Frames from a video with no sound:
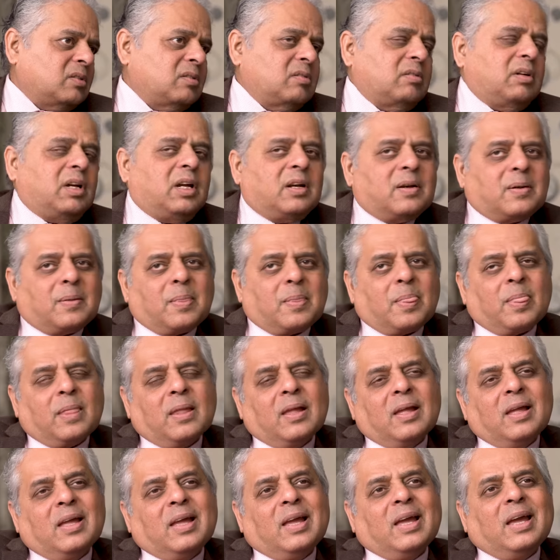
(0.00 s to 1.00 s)
Strait. Mm.
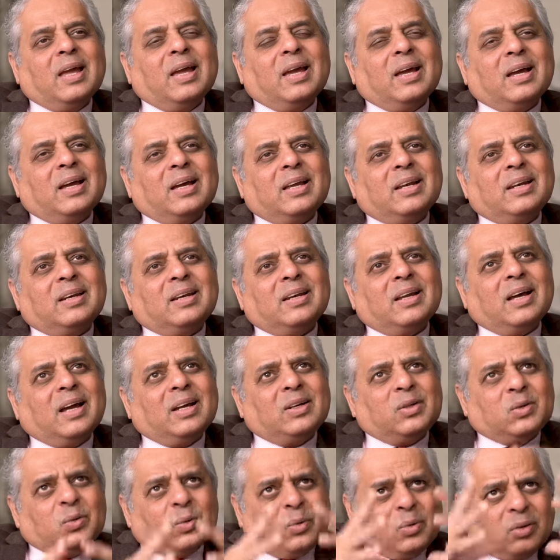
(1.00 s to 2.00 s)
And
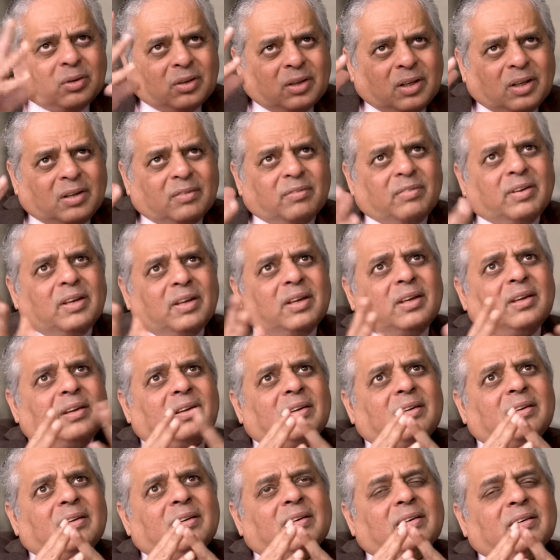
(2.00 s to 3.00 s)
I don't think
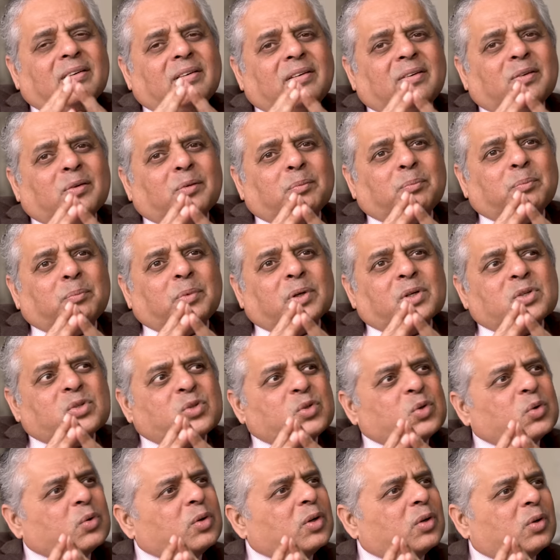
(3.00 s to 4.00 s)
we
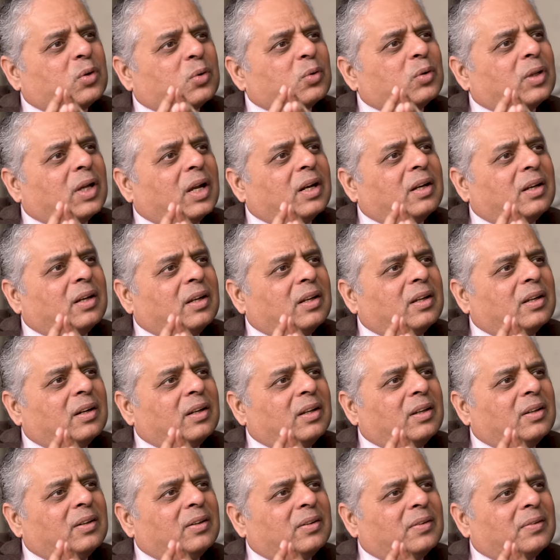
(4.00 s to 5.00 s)
pursued it to that
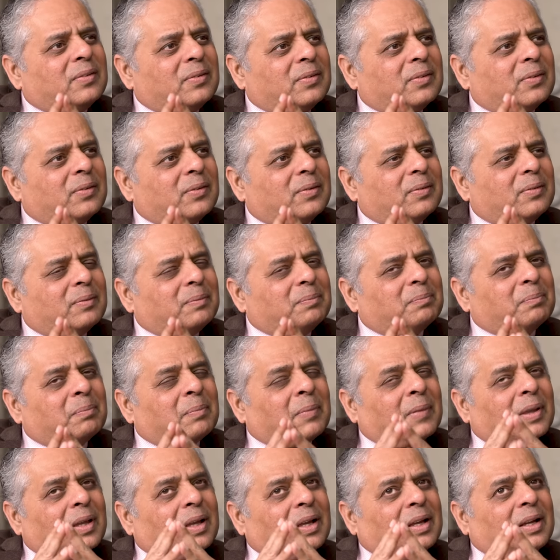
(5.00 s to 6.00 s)
degree. So,
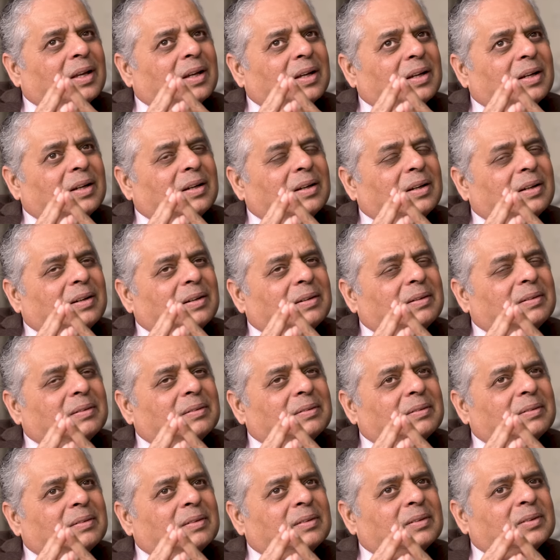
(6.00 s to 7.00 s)

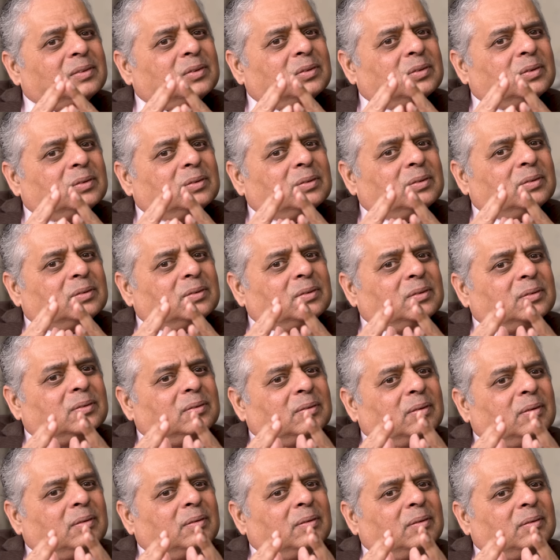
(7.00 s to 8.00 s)

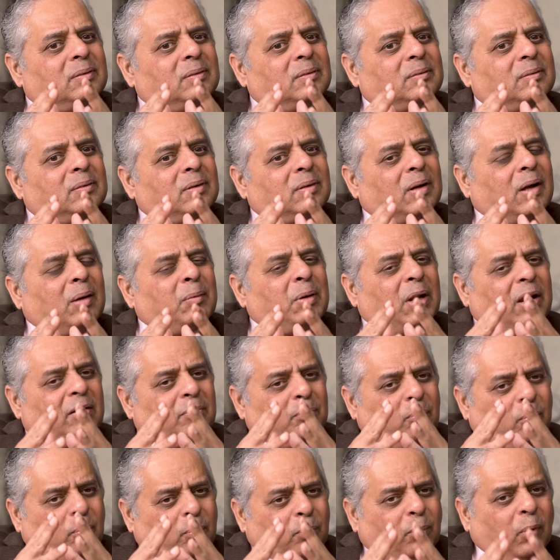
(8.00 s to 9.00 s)
I
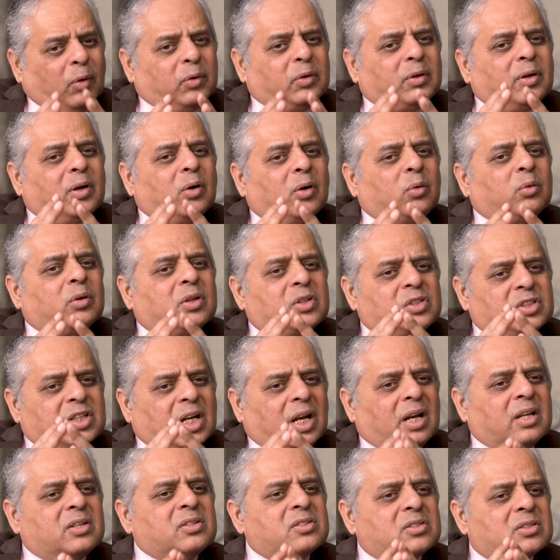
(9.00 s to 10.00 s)
pointed out the
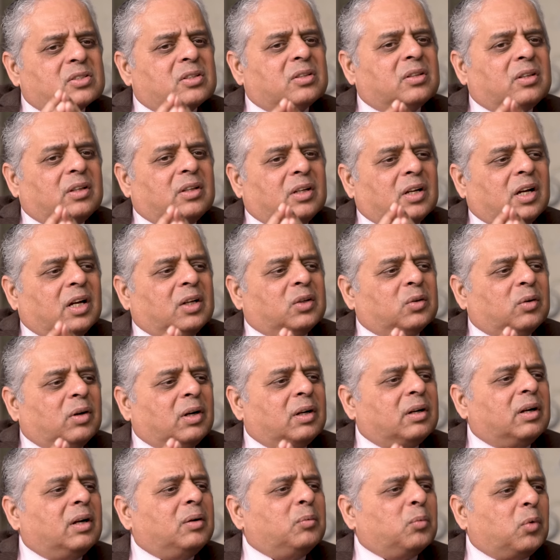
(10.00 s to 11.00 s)
challenges in the
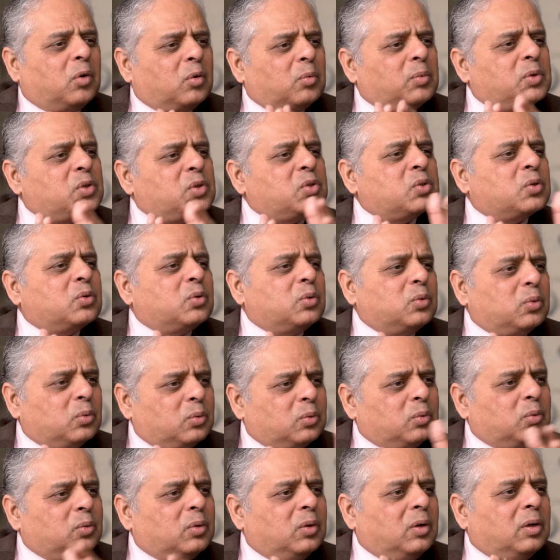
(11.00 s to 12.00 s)
IOR and what we should
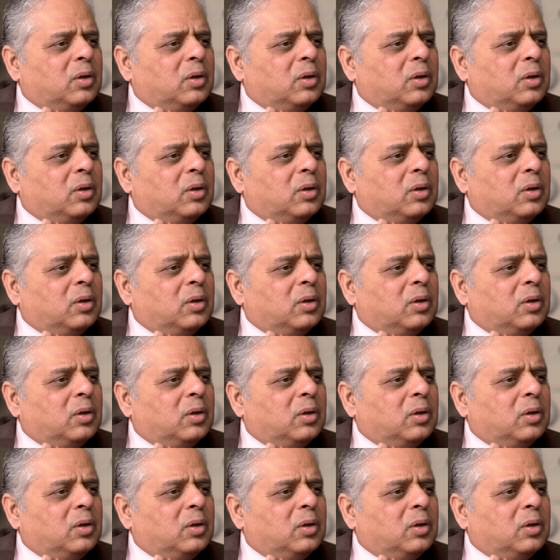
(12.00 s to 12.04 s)
do.